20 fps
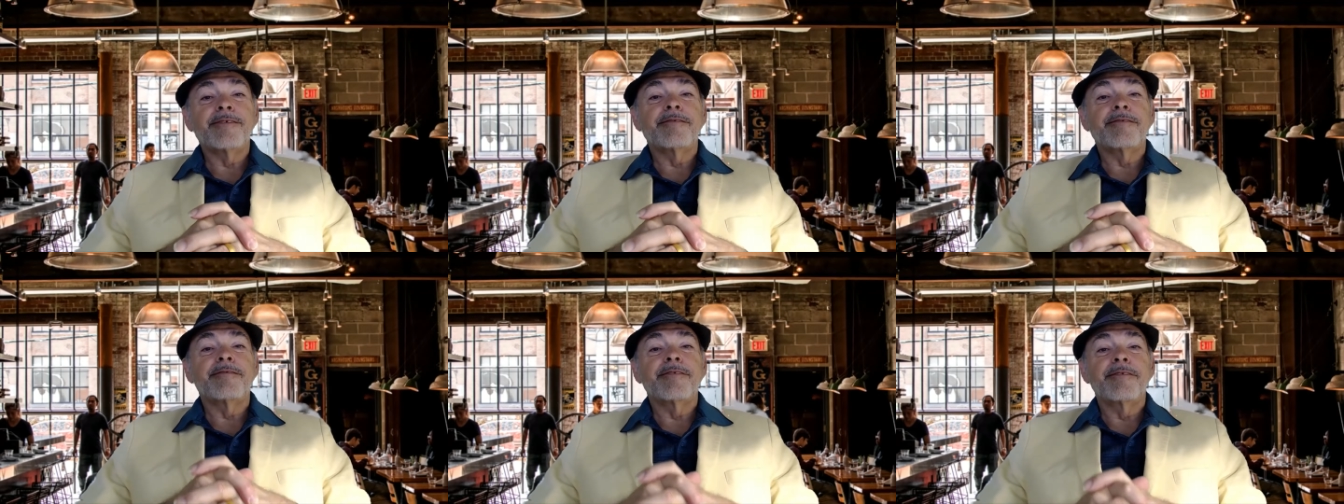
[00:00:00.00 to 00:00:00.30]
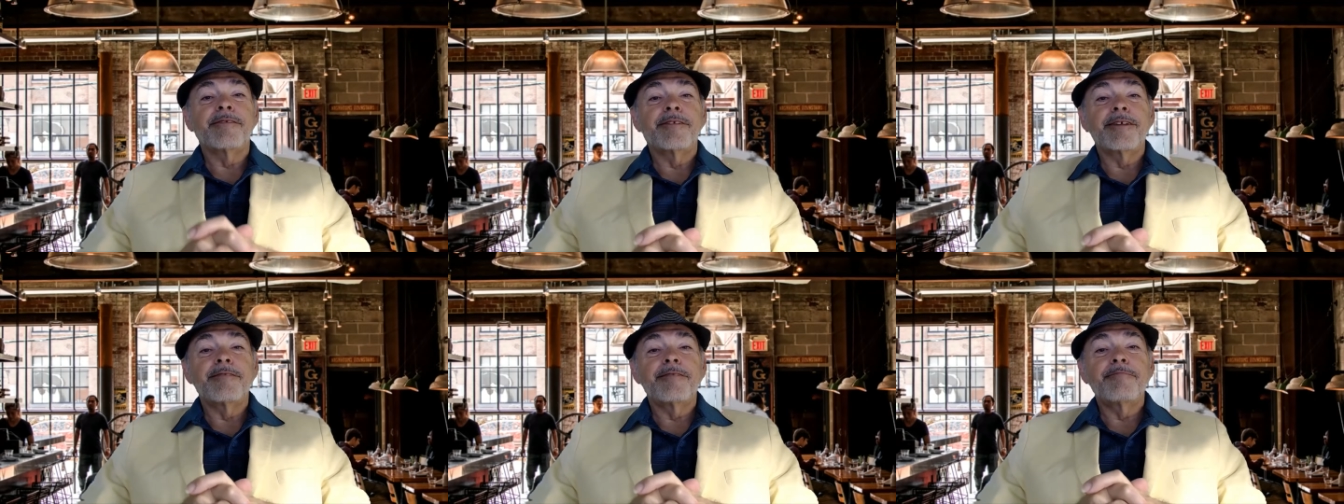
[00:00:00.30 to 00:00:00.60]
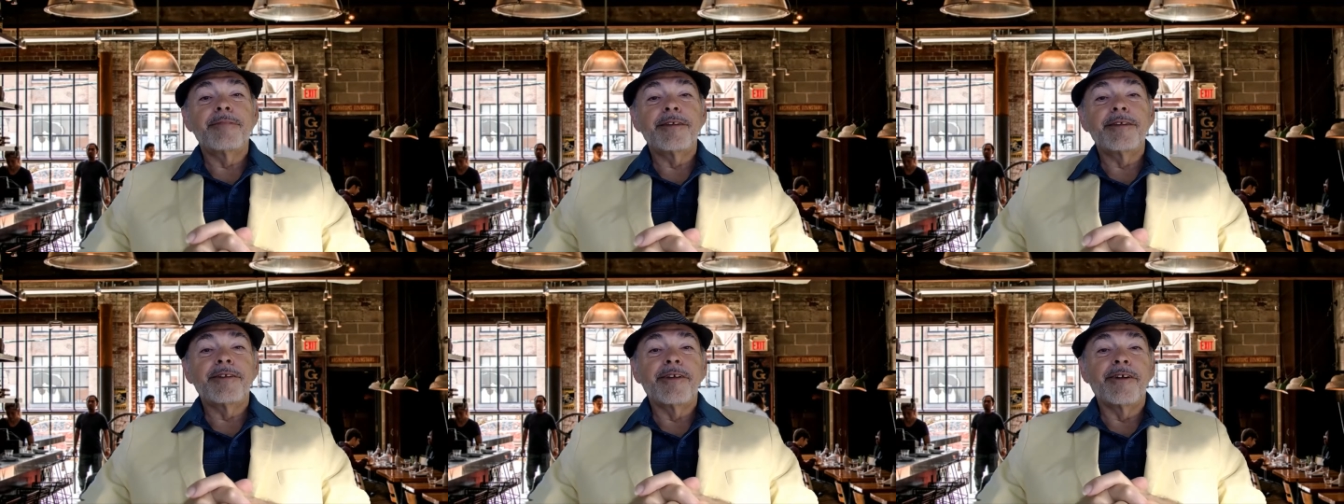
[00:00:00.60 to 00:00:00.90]
that had been
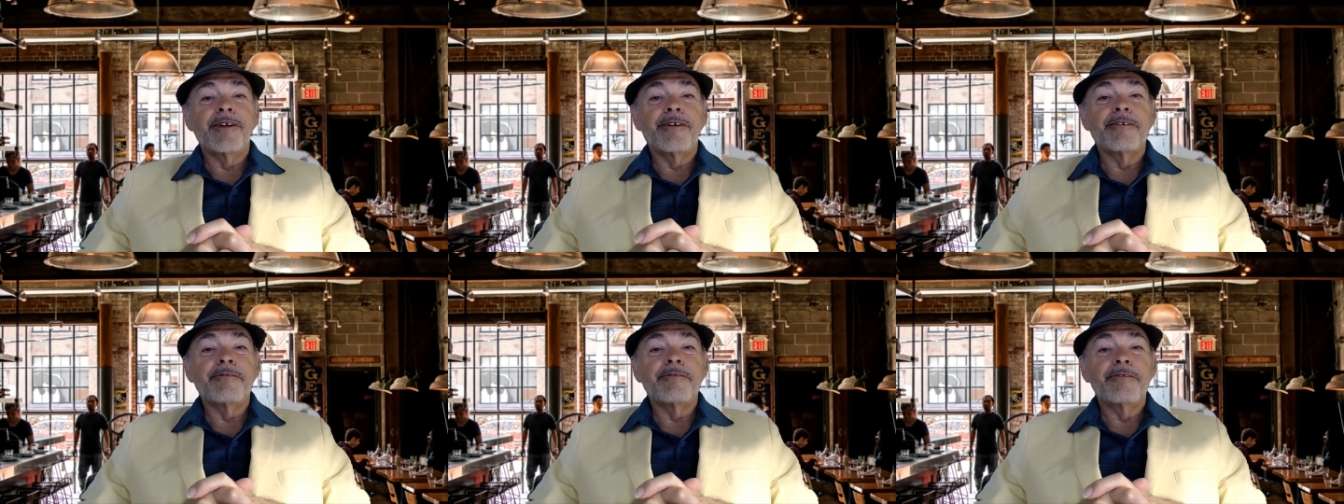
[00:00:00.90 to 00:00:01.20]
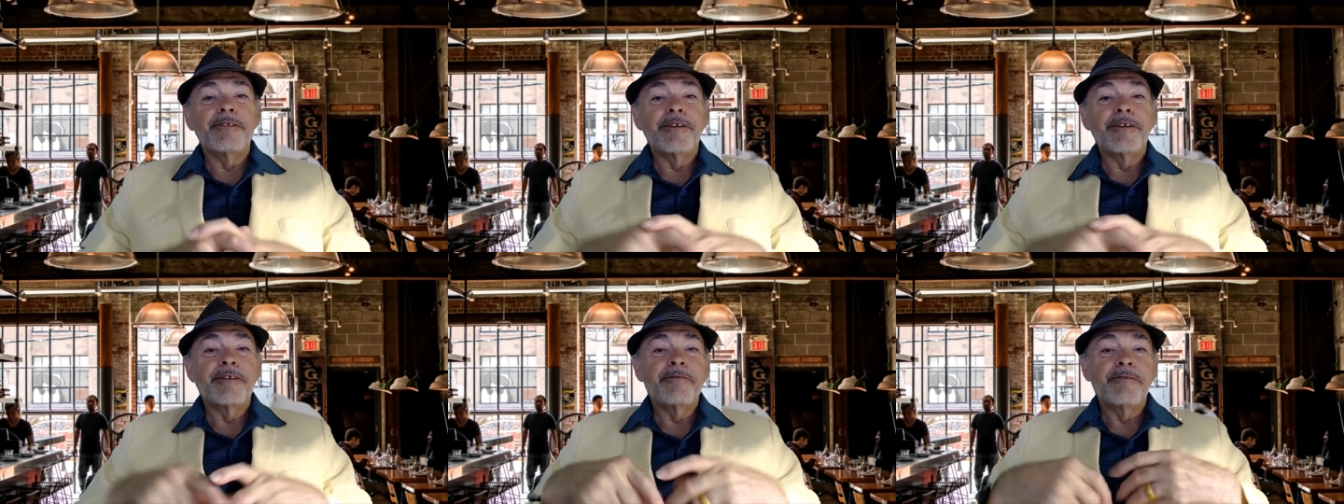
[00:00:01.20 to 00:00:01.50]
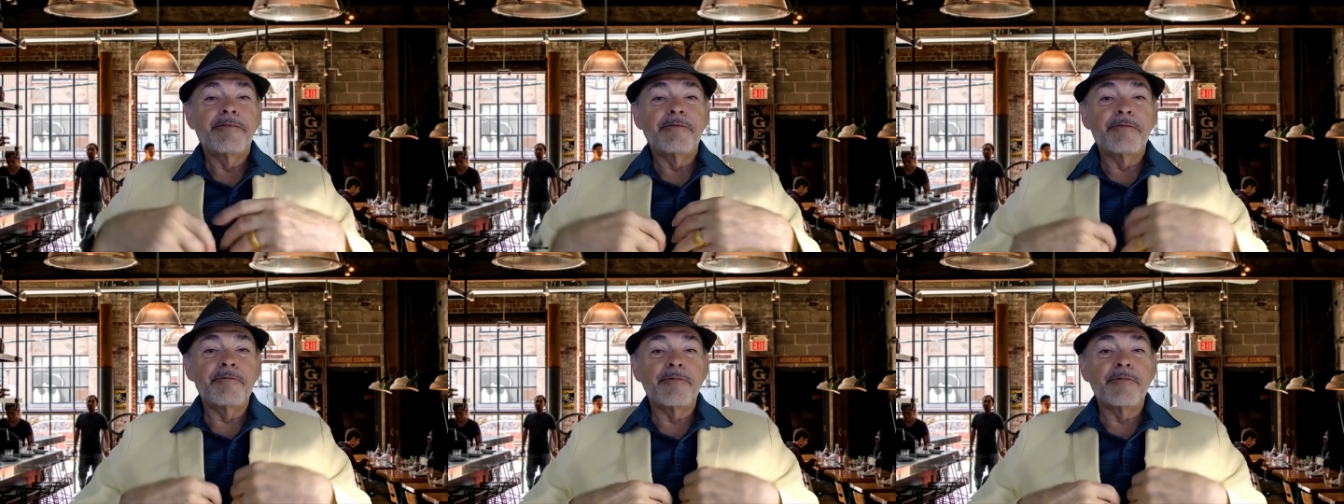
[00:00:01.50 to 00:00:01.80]
there
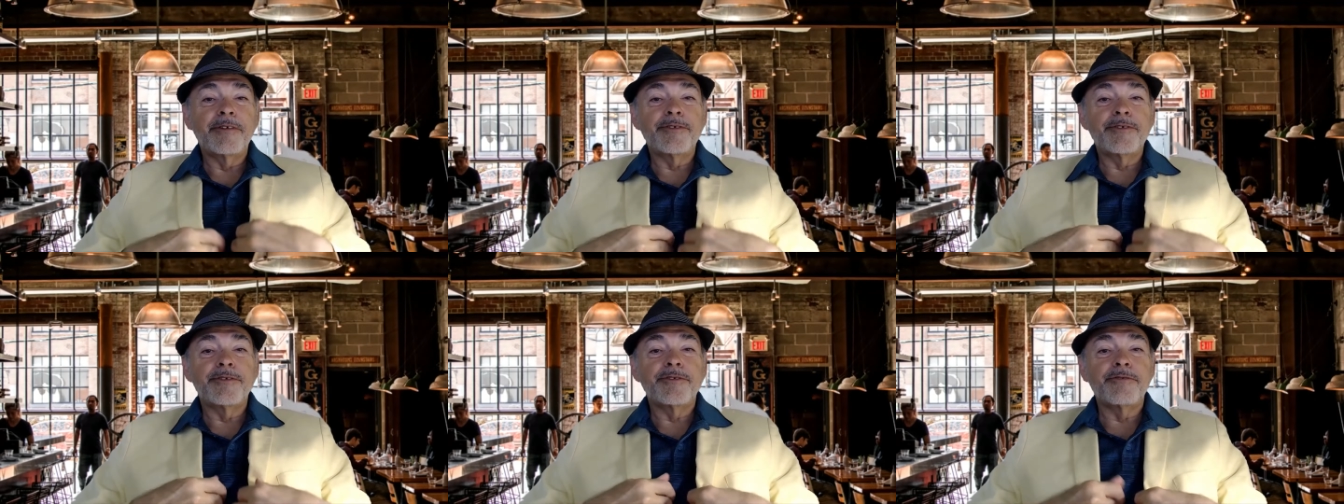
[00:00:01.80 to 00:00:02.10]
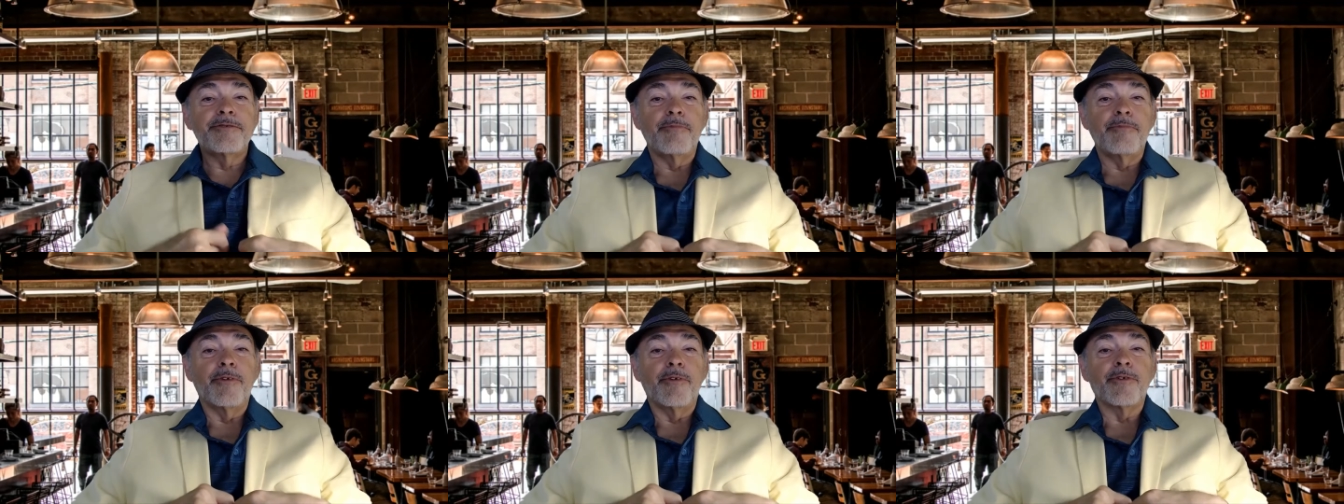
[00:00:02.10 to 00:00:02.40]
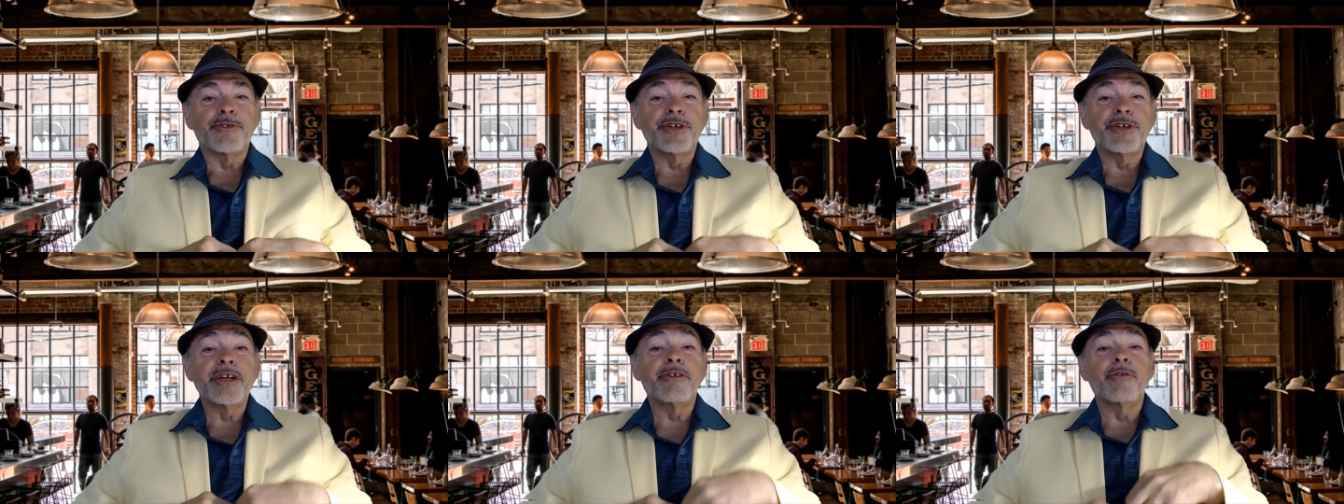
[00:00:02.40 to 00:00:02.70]
where she
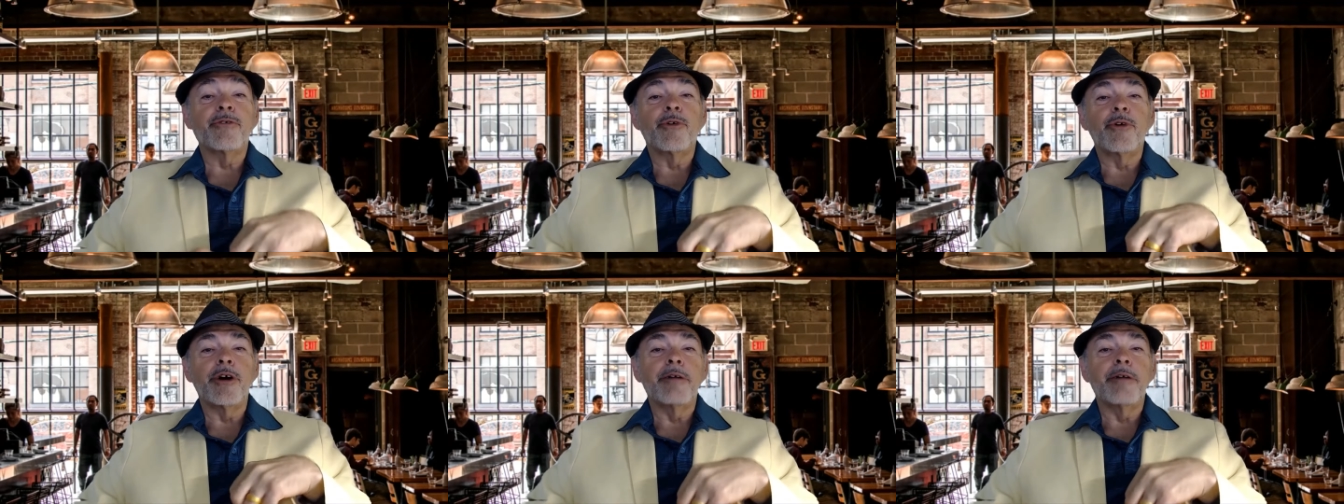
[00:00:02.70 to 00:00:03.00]
grew up.